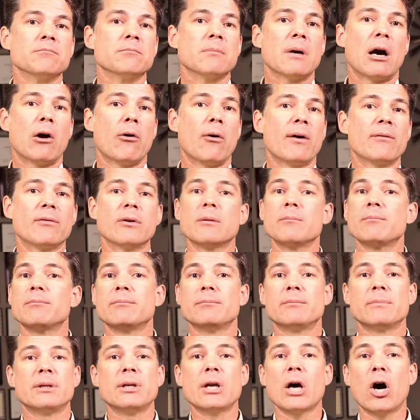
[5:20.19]
However,
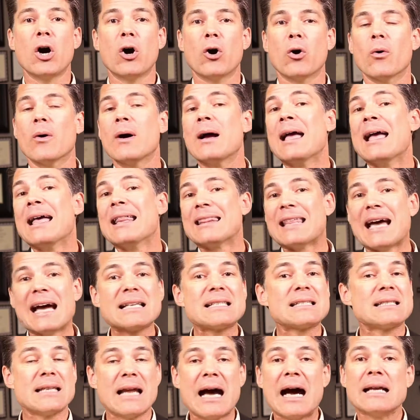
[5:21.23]
no,
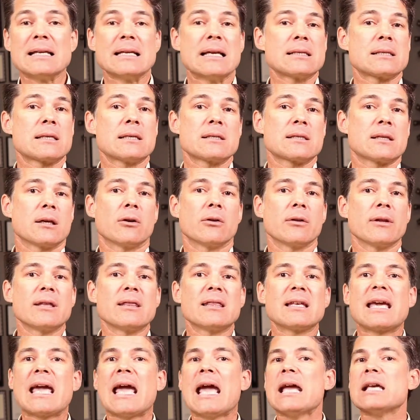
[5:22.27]
that's not necessarily
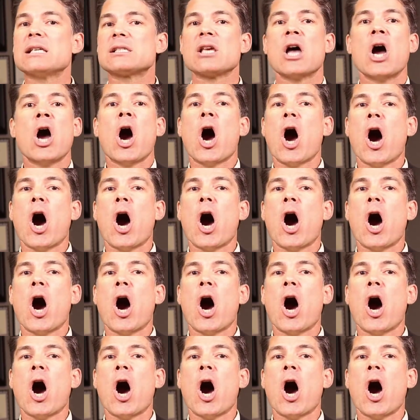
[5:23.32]
the case.